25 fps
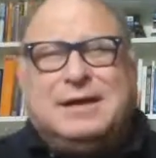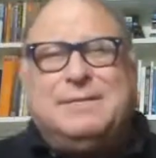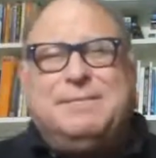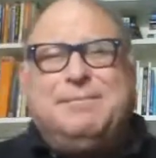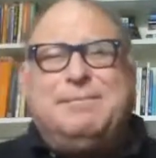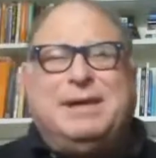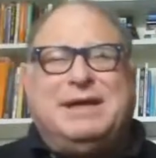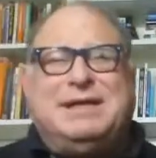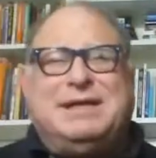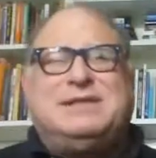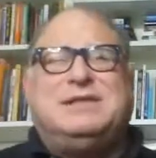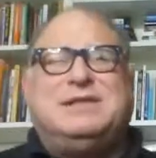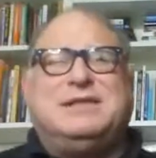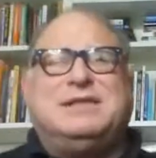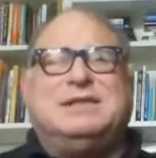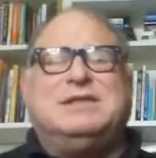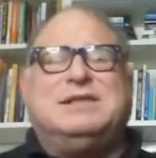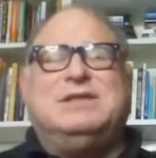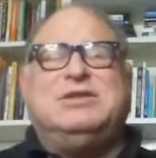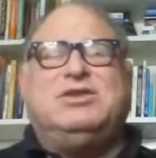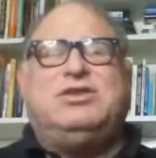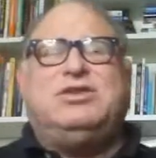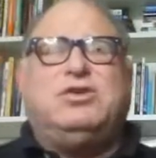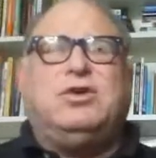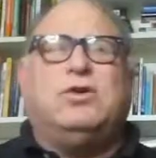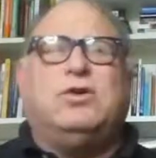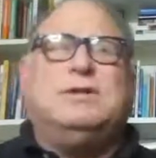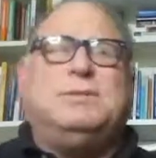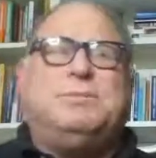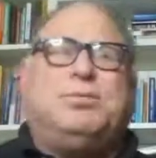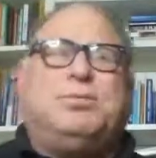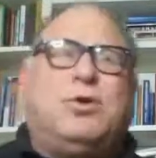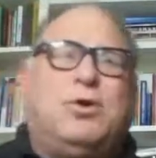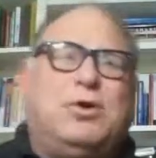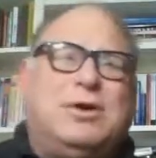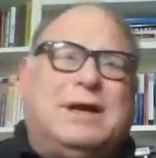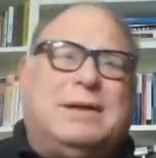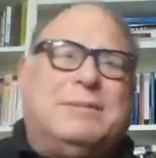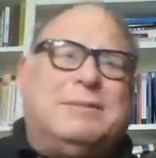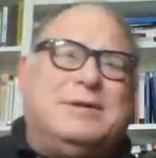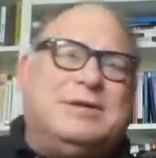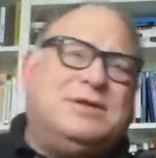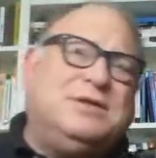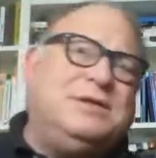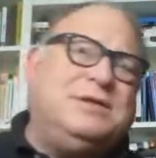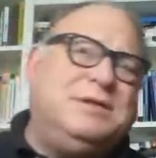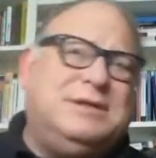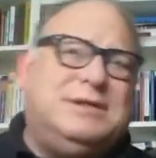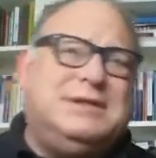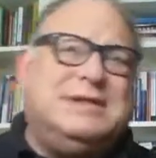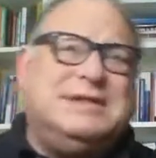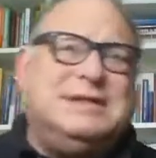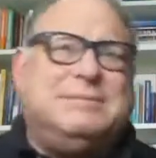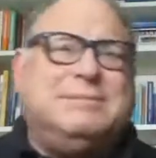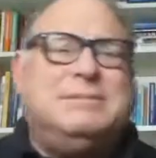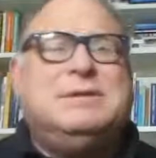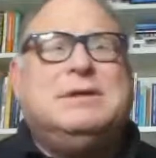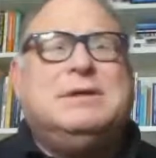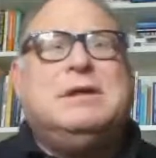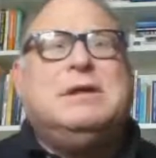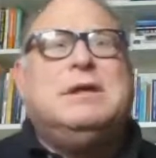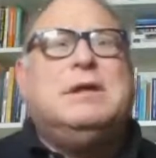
basically show the programming team